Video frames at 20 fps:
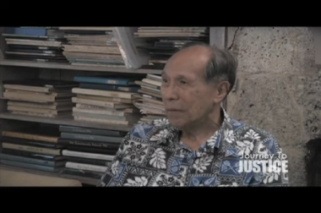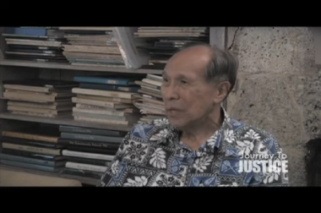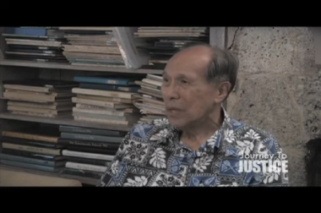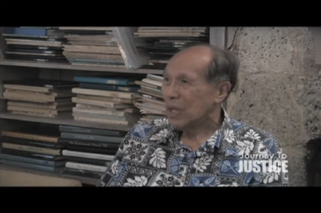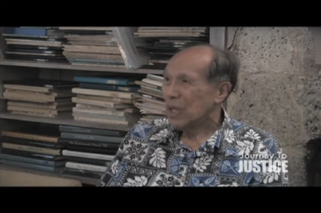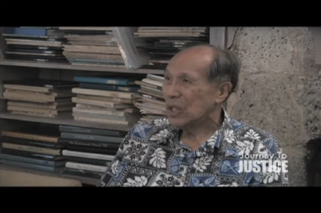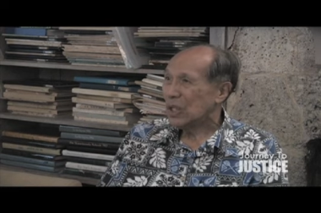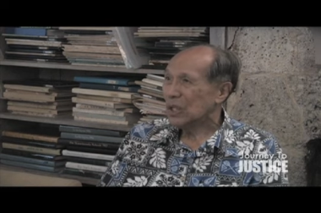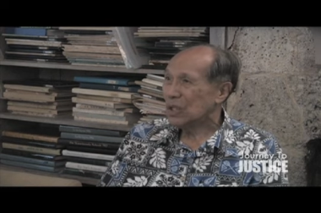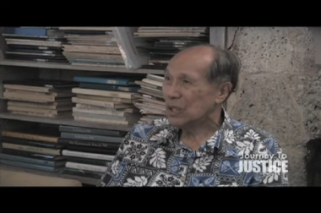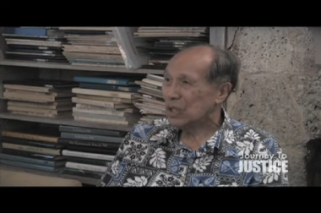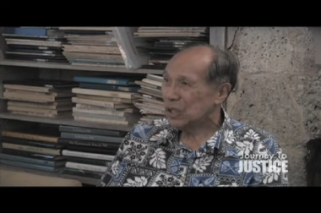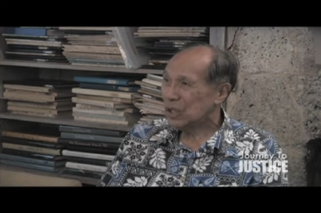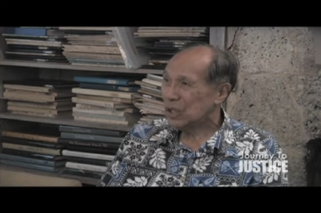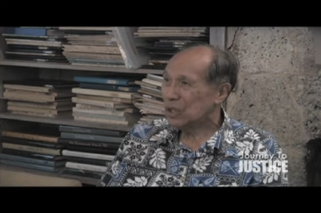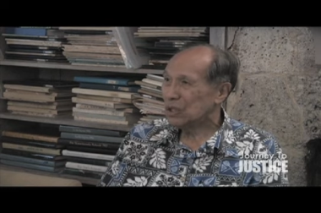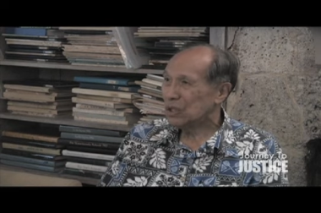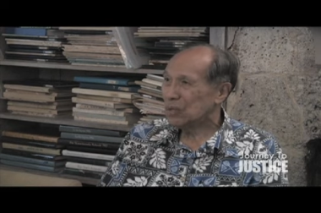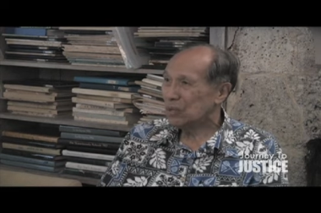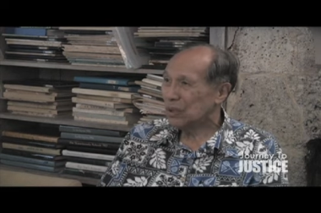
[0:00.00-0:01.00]
Oh, okay. And
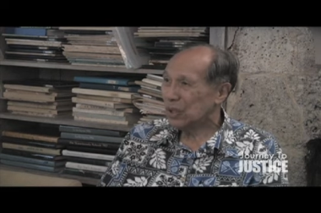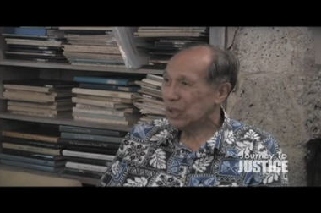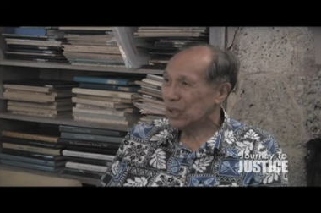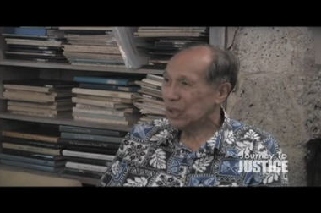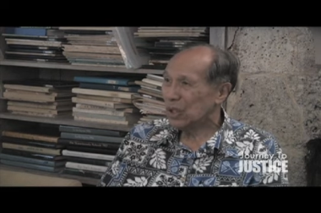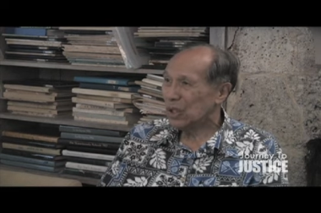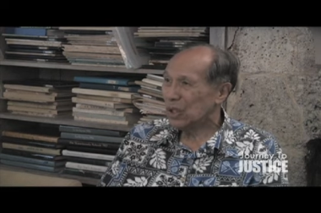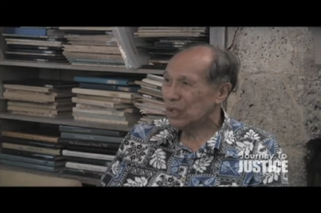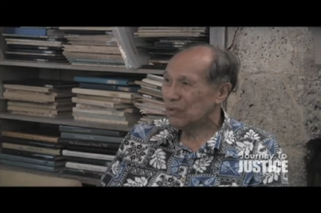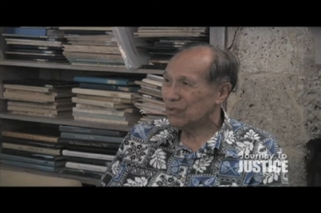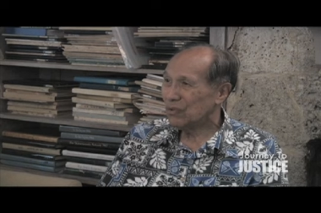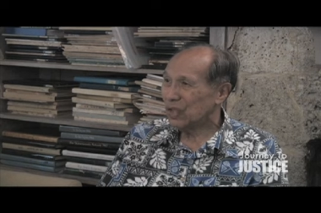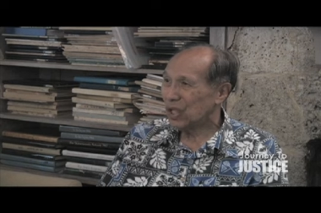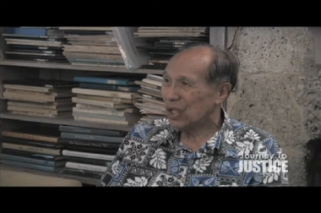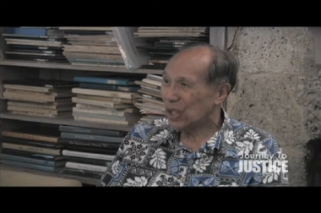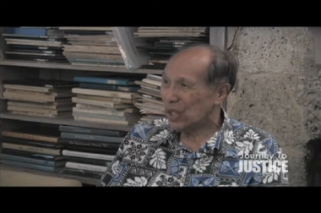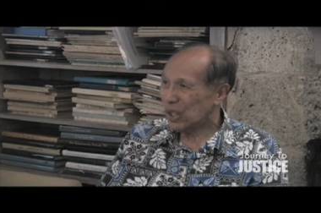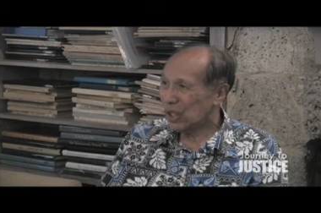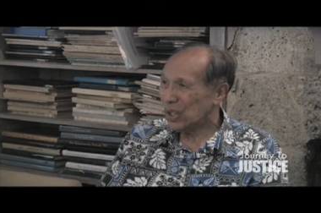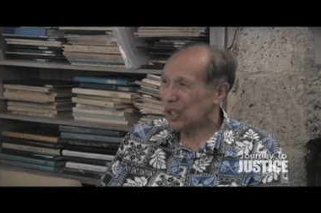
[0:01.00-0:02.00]
she's the mother of
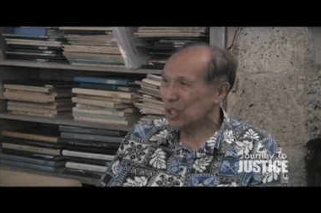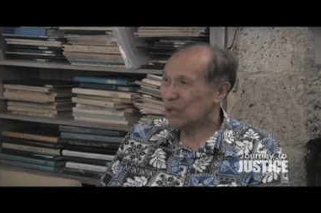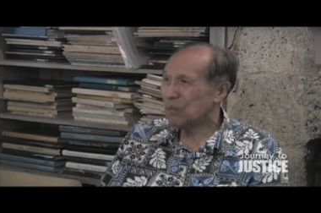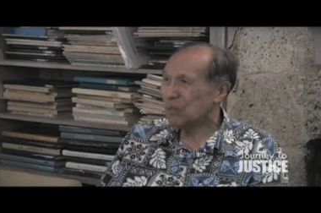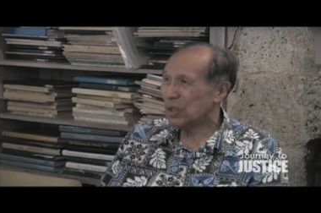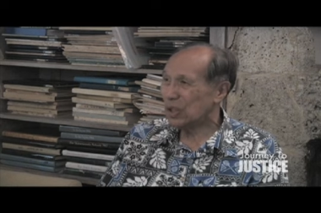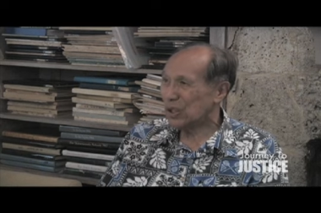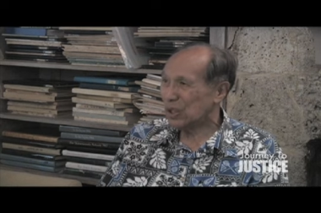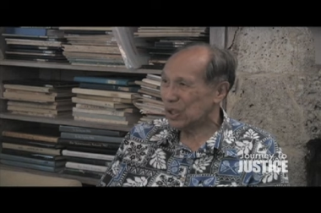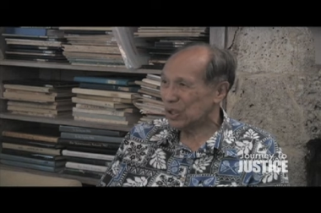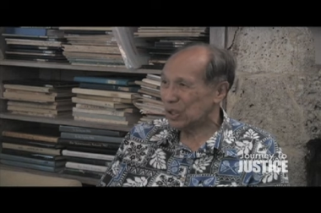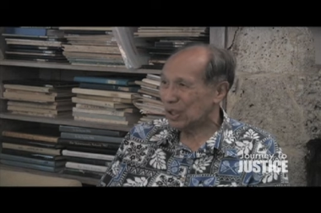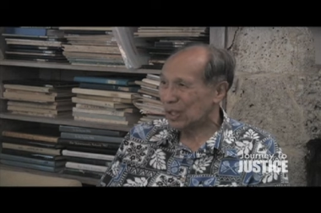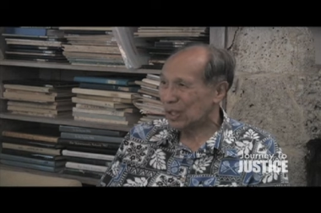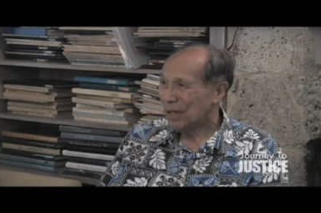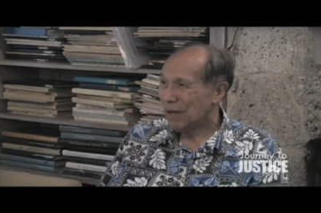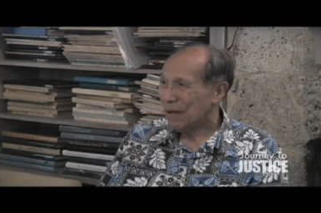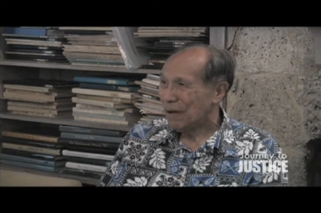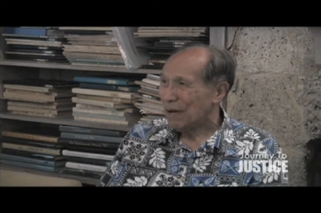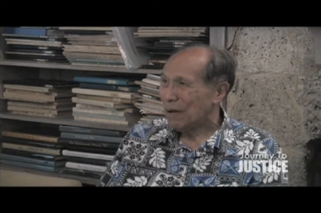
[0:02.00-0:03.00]
Nolani Minton.
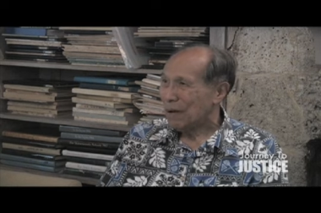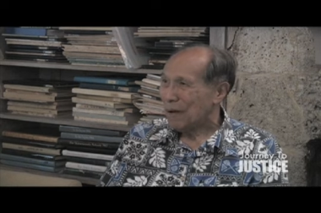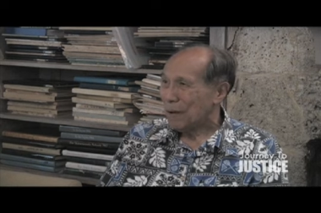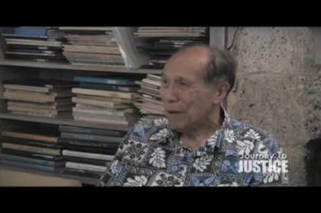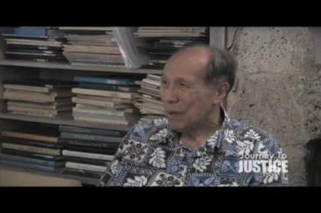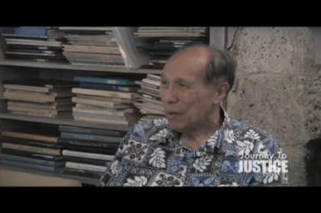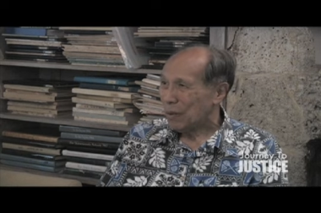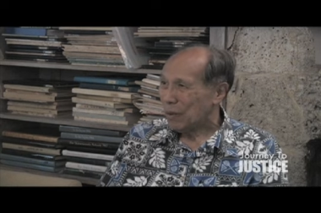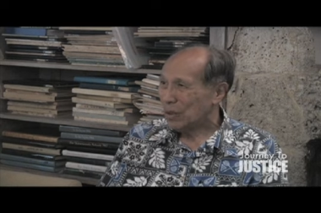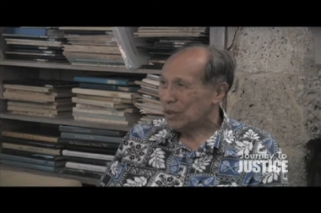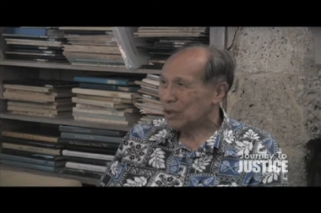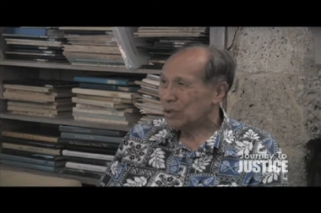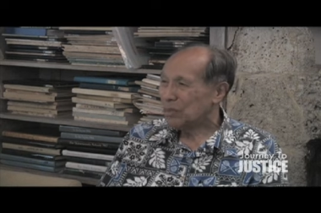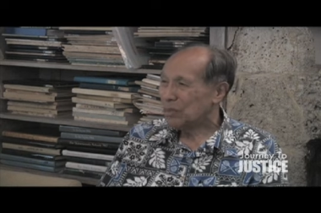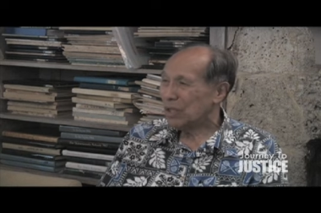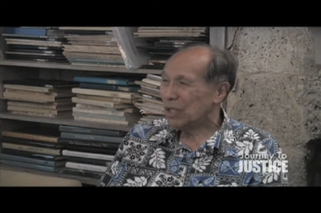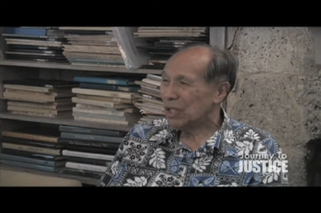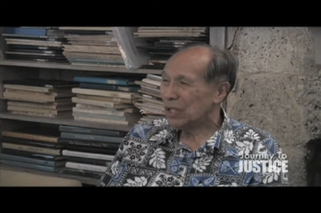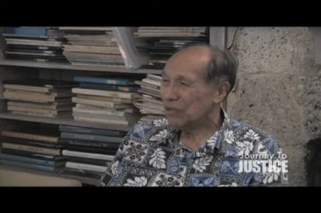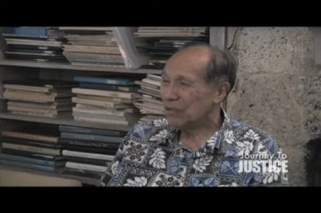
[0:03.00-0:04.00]
Yeah, okay. Which
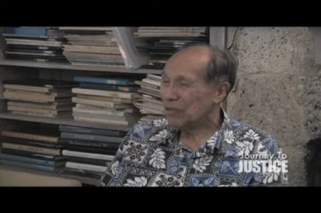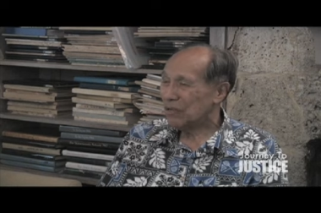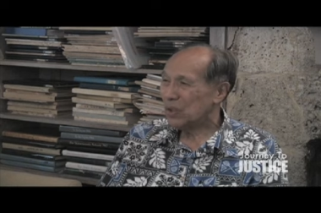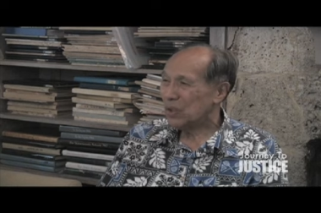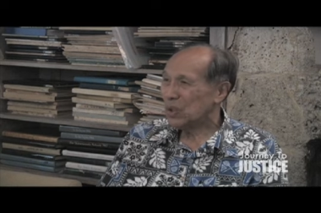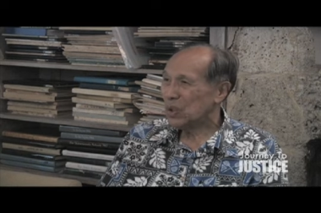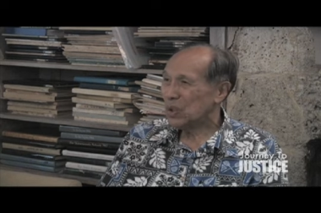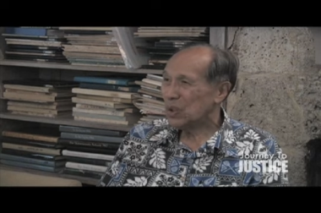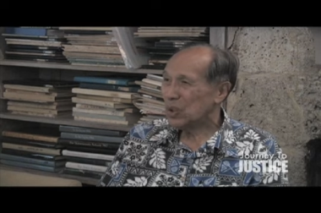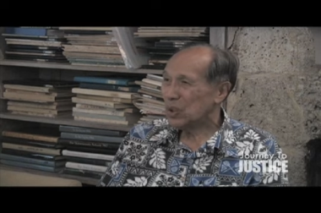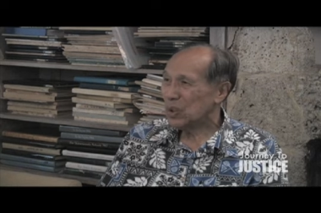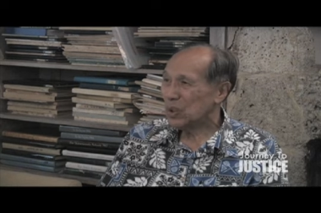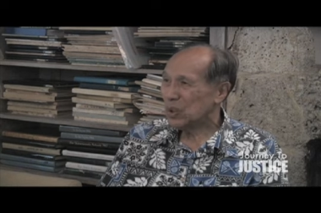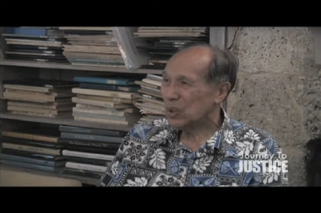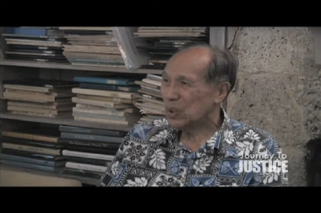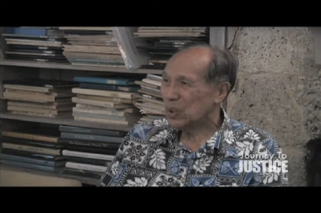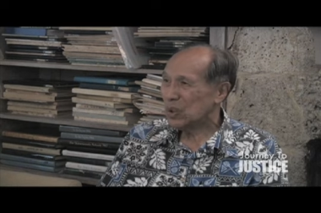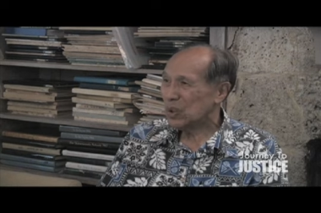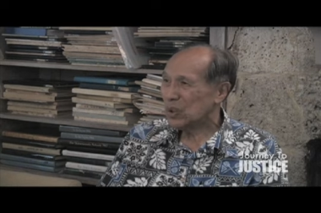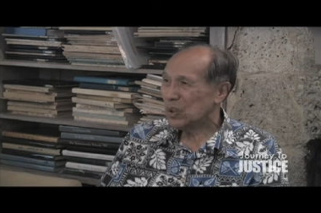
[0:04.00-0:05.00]
many of you know.
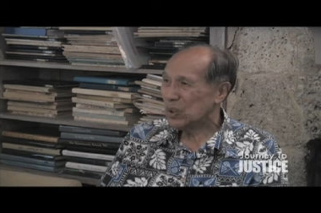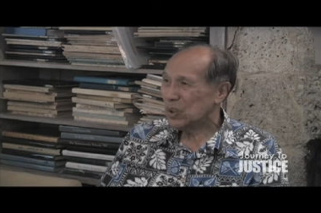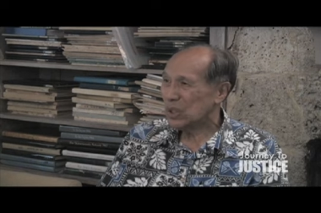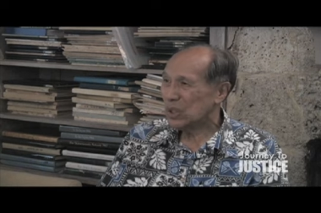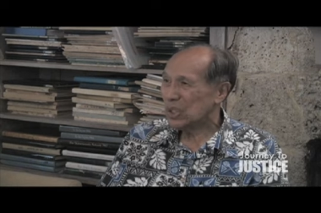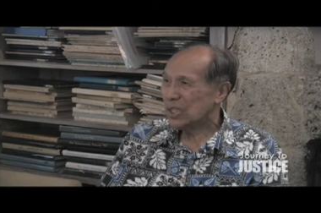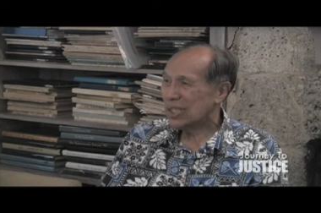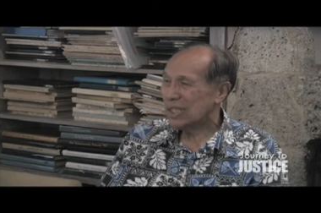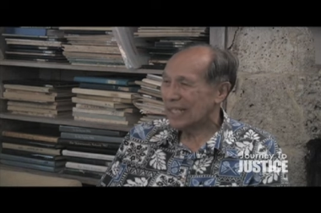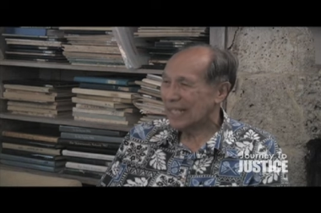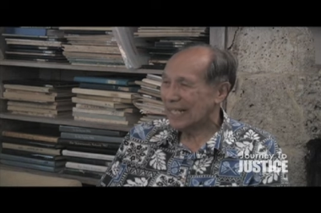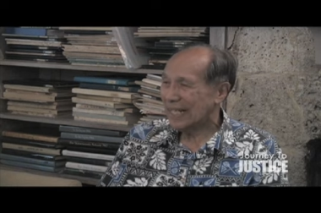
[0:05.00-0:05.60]
Yes, uh -huh.